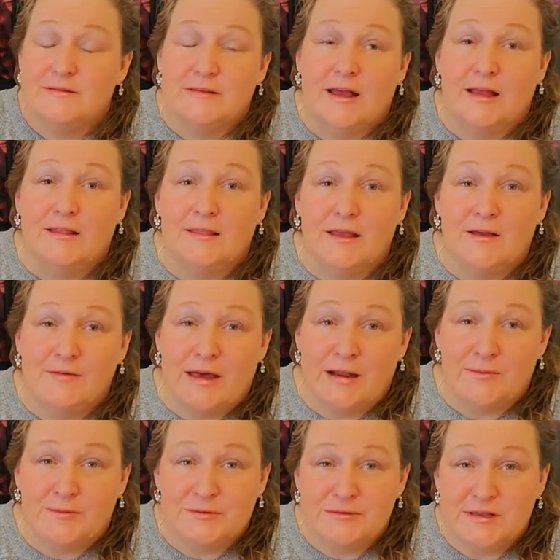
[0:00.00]
I love
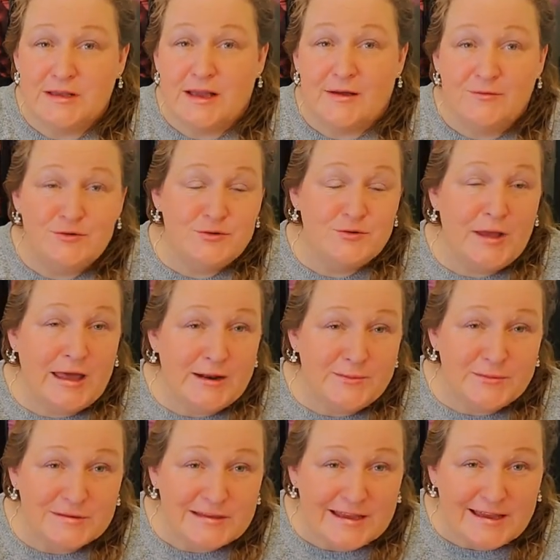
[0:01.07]
animals. I have two
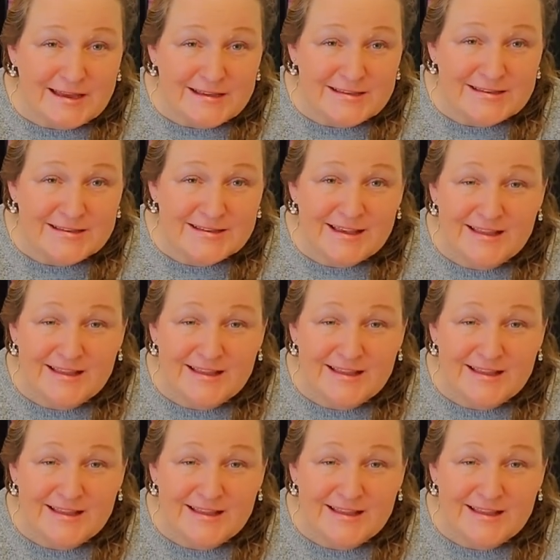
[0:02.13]
animal decks.